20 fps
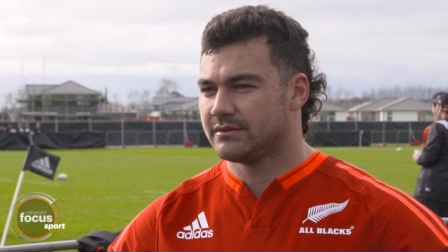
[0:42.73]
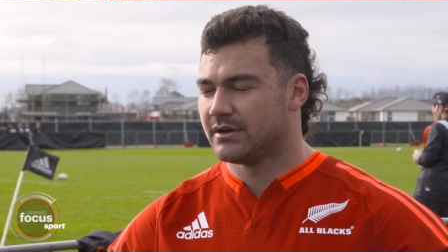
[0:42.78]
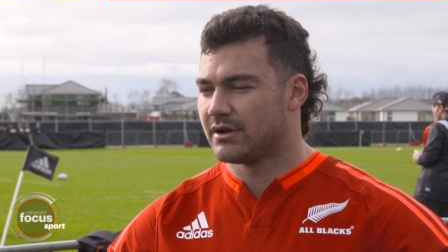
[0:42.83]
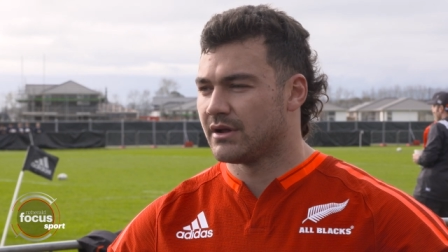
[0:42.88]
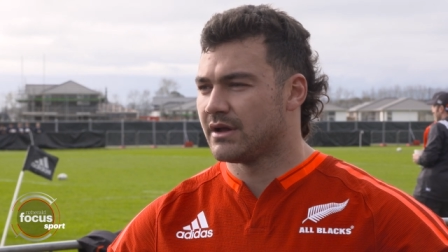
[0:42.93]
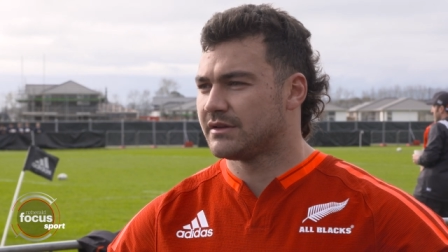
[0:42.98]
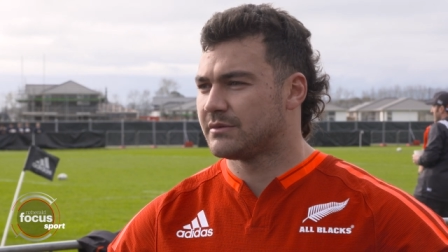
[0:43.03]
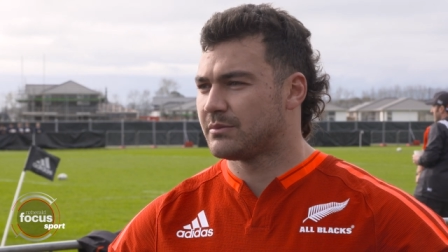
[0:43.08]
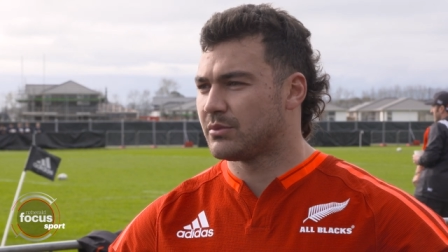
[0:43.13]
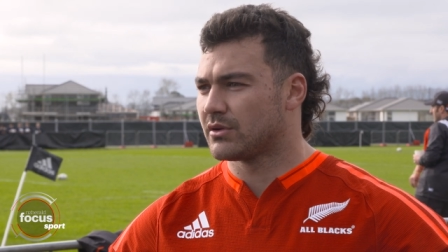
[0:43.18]
you
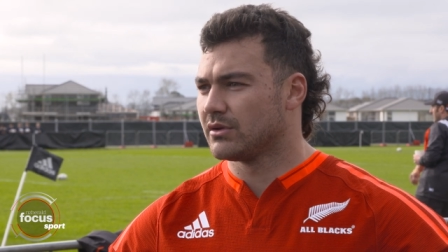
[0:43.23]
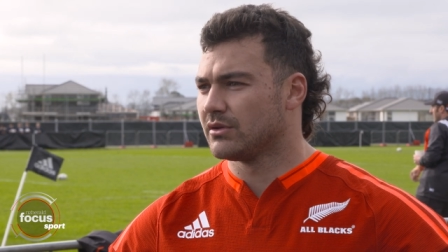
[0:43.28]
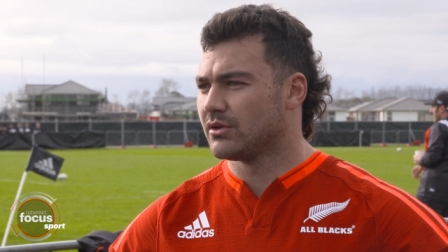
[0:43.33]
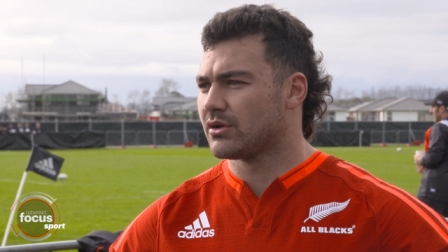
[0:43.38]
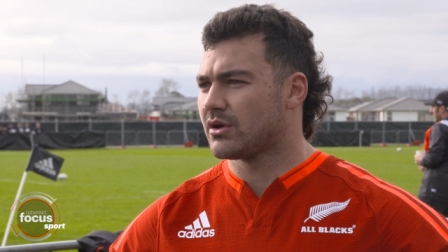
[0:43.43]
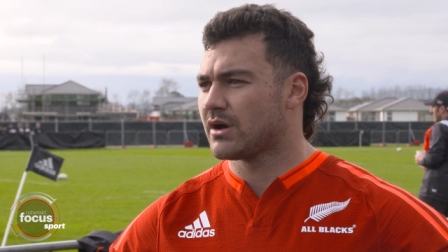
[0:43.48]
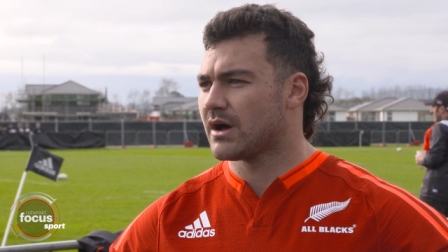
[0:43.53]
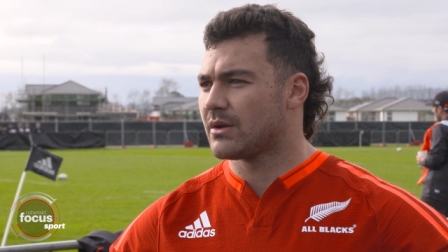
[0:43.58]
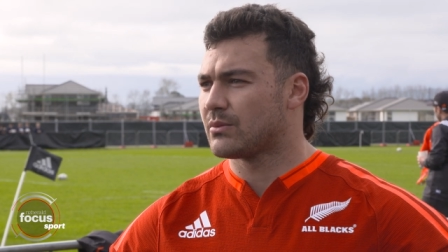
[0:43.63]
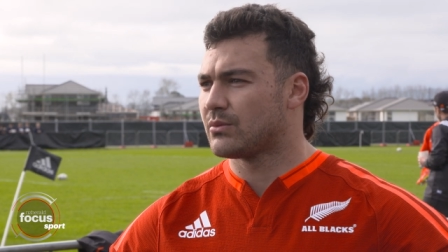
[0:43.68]
know, had to put a
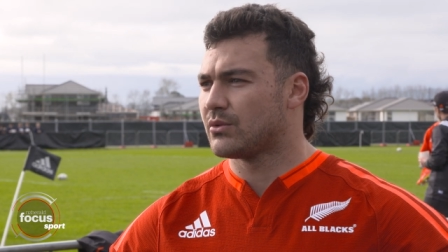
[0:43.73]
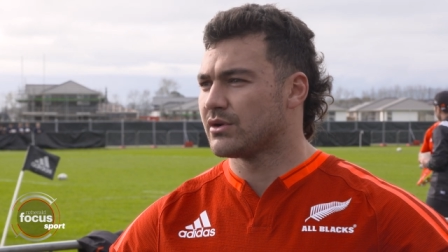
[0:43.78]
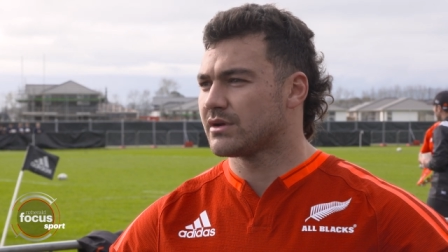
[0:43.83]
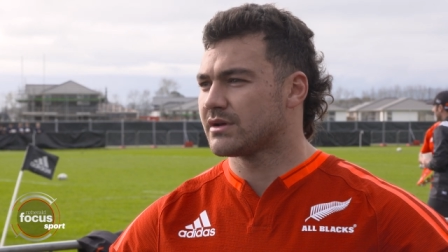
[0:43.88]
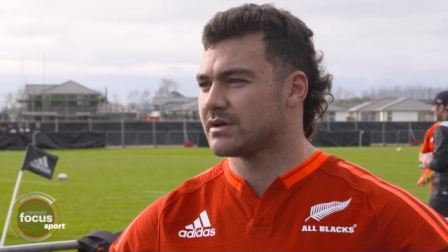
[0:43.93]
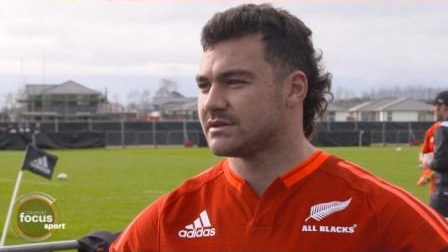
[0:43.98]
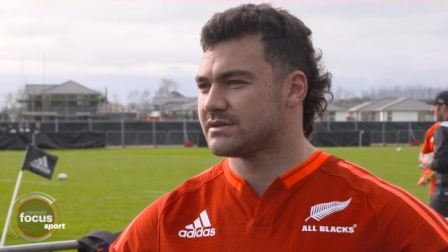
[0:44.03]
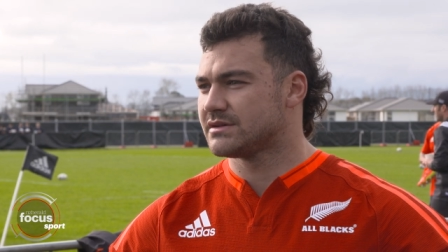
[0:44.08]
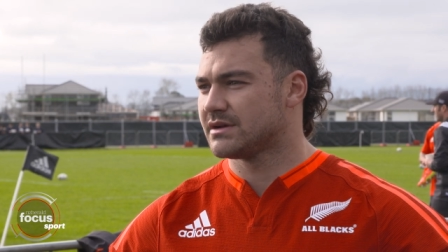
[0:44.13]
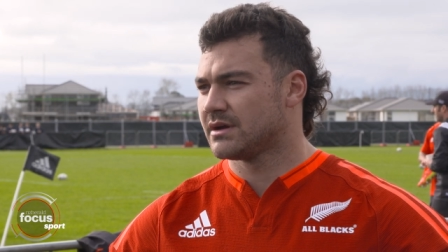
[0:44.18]
lot of hard
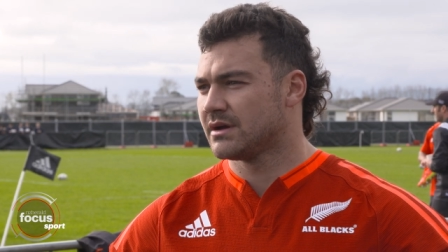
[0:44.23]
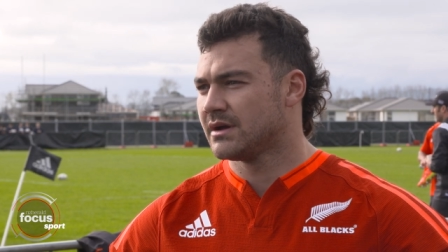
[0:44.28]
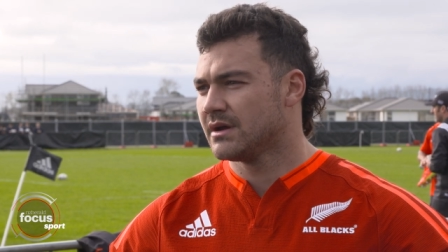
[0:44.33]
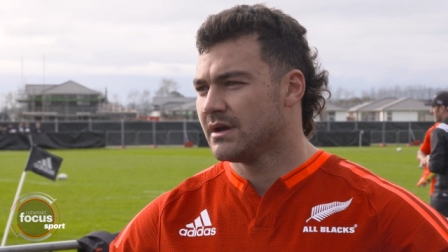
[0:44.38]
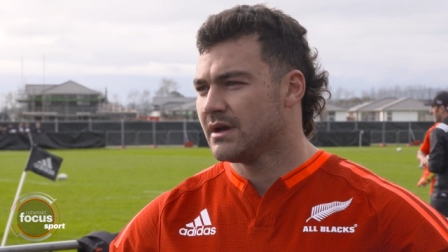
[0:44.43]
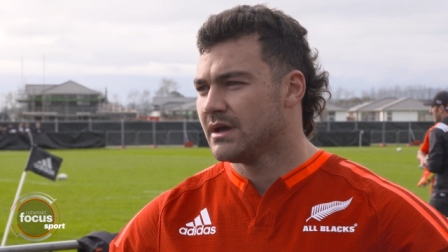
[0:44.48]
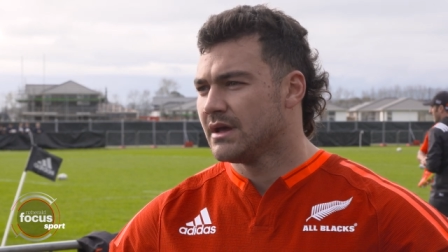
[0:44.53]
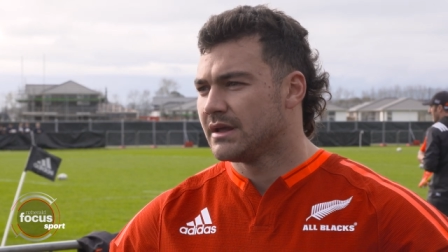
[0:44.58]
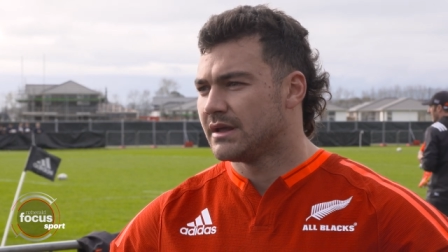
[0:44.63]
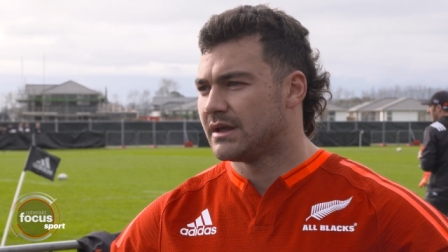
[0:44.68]
work into
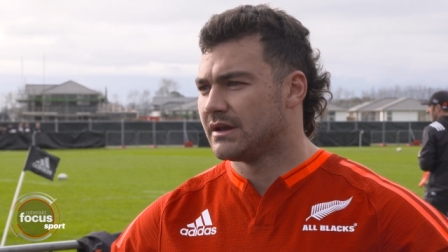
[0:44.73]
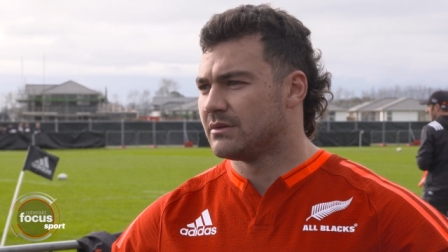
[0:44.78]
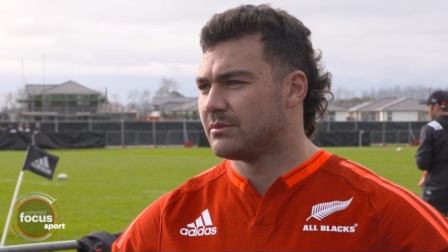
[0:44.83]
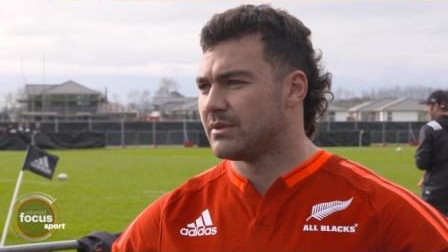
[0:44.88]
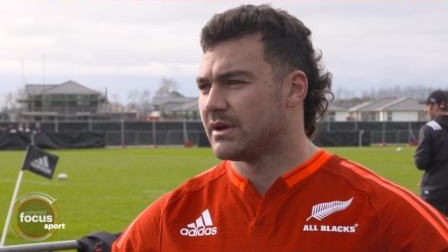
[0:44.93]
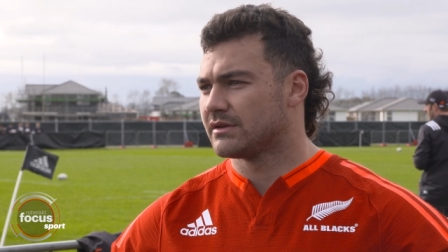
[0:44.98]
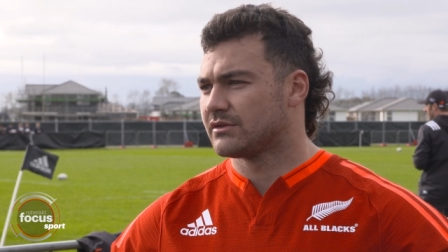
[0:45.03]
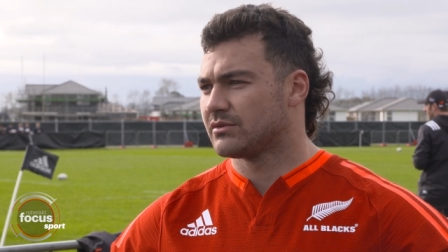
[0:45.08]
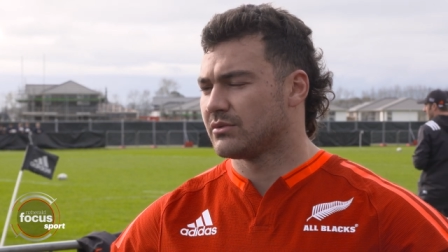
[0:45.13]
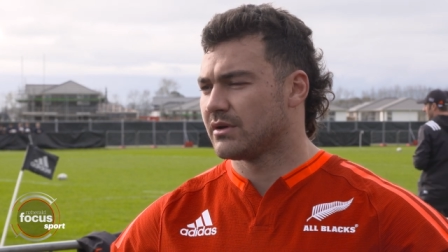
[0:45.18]
getting
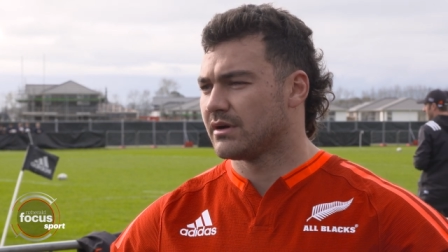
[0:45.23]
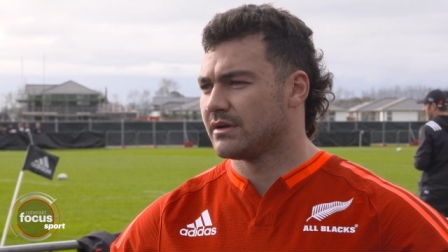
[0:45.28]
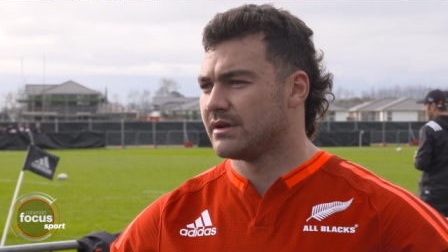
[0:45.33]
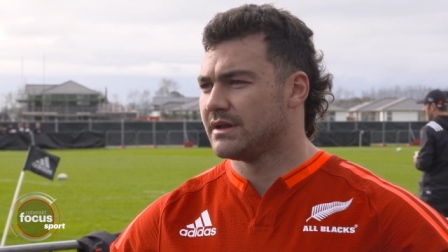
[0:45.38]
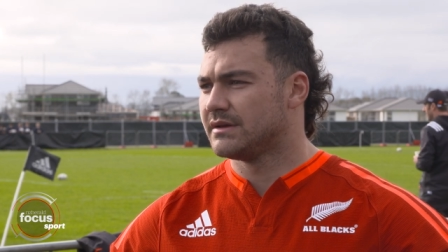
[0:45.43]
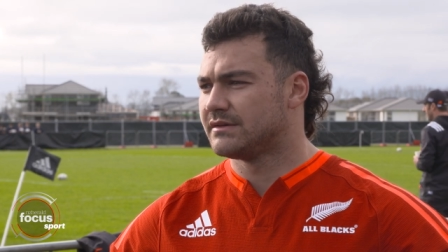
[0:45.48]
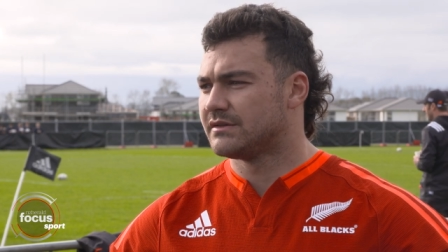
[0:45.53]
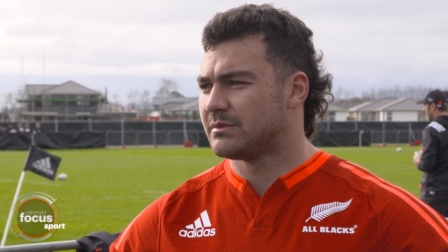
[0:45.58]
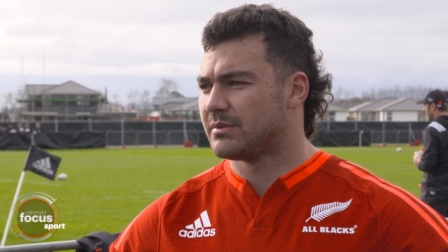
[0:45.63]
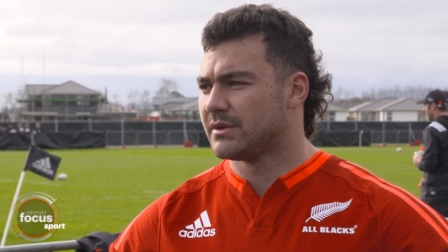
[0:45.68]
back to where I
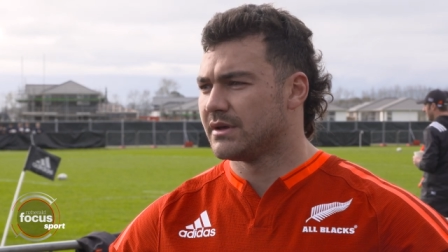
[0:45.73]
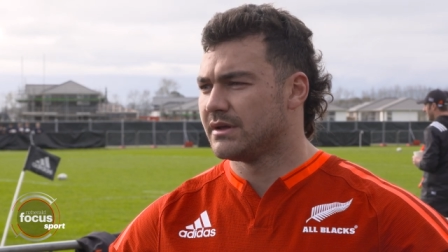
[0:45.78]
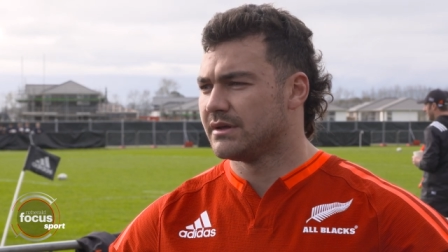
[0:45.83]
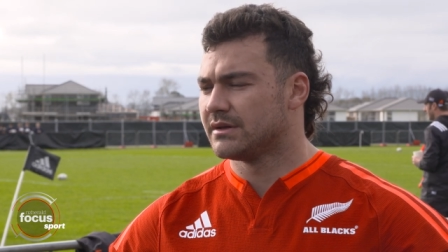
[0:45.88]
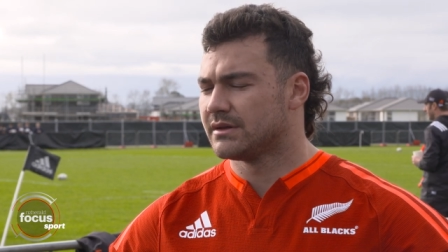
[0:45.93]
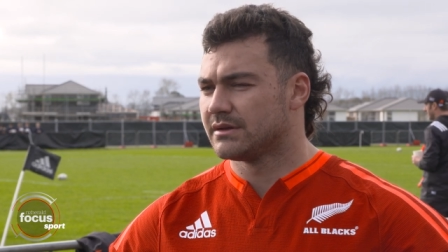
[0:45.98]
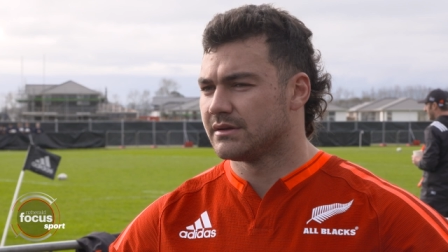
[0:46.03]
needed to be.